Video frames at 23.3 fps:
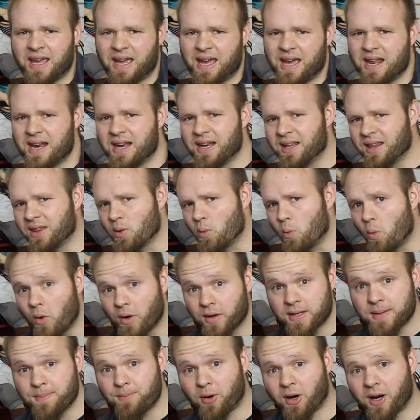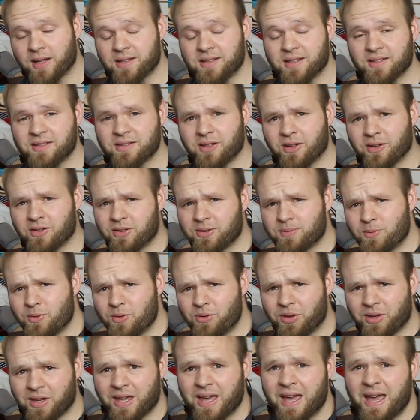and the warranty process goes
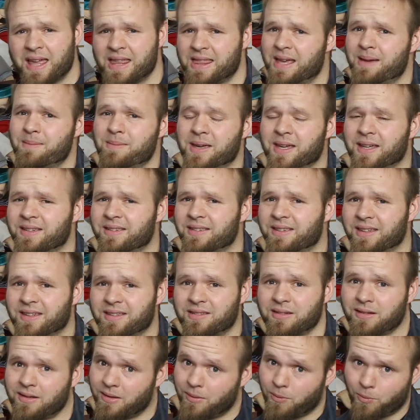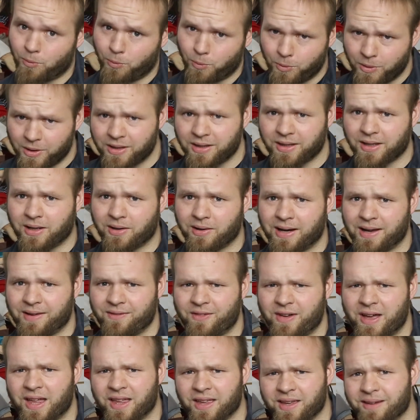smoothly, that makes this a really great
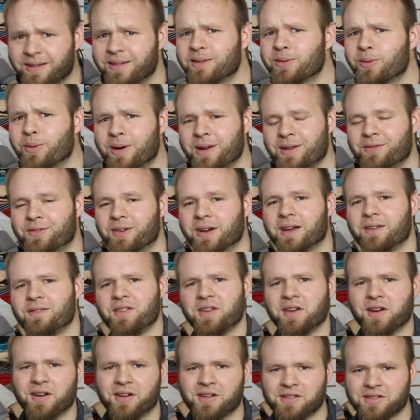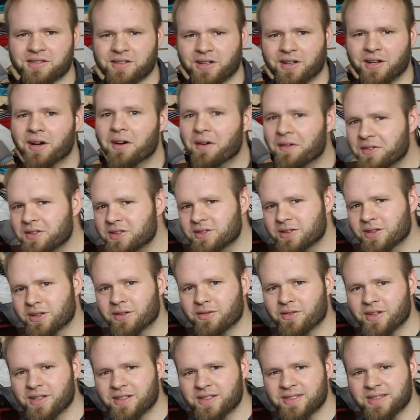value. 25 years of
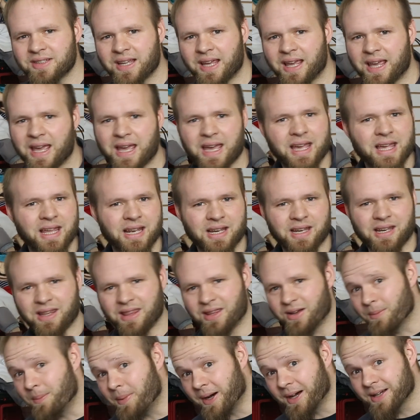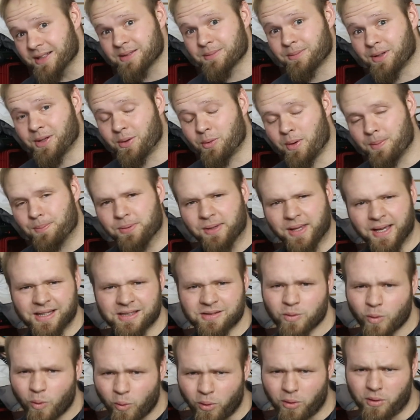service, and they'll possibly
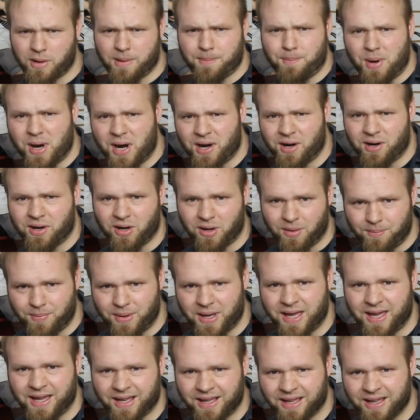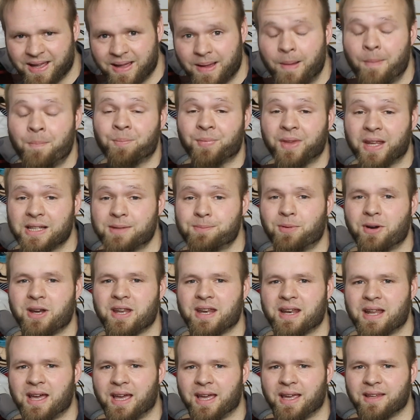replace or repair your bag. That's pretty
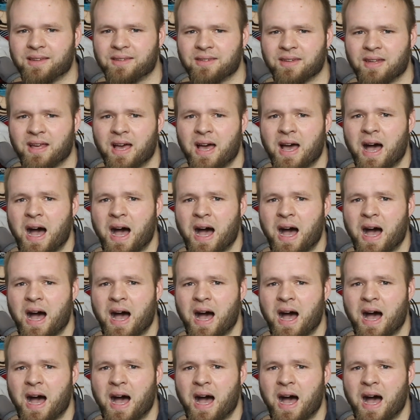nice.